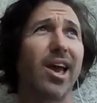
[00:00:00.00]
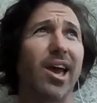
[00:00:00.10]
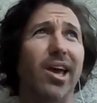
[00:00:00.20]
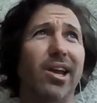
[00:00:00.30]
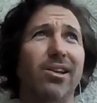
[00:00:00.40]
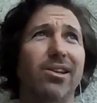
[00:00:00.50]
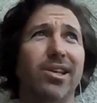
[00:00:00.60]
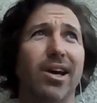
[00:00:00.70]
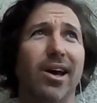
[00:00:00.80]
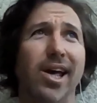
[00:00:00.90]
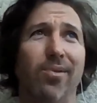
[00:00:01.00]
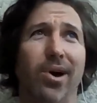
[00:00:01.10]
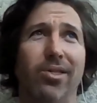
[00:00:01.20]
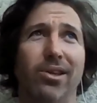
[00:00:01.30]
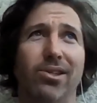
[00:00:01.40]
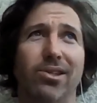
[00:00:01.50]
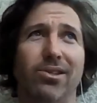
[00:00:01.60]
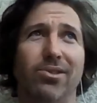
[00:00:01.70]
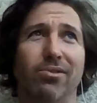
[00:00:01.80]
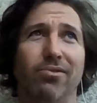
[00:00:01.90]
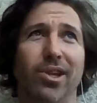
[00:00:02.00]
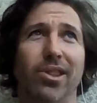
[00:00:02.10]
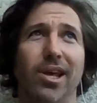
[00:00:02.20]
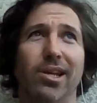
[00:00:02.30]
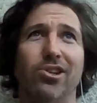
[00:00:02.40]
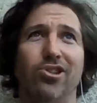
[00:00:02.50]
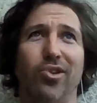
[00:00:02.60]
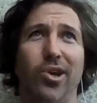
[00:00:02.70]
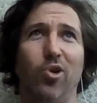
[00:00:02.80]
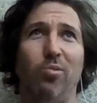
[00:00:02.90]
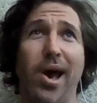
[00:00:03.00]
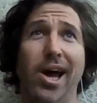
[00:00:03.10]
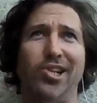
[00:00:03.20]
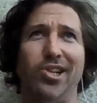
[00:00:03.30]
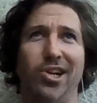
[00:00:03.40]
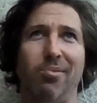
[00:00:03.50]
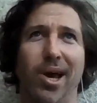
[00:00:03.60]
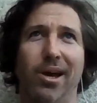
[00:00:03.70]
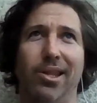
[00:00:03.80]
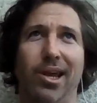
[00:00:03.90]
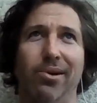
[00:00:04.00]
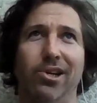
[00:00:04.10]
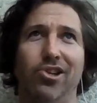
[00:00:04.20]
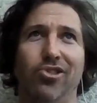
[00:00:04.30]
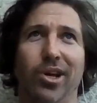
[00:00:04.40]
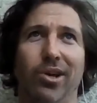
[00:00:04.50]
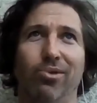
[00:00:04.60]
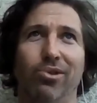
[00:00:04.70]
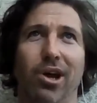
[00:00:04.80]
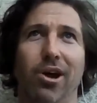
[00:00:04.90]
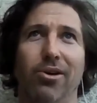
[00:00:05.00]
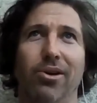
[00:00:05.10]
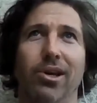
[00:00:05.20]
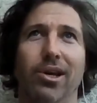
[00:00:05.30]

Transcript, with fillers: And uh, anyone yeah. that's sort of in that industry or passionate about their industry will know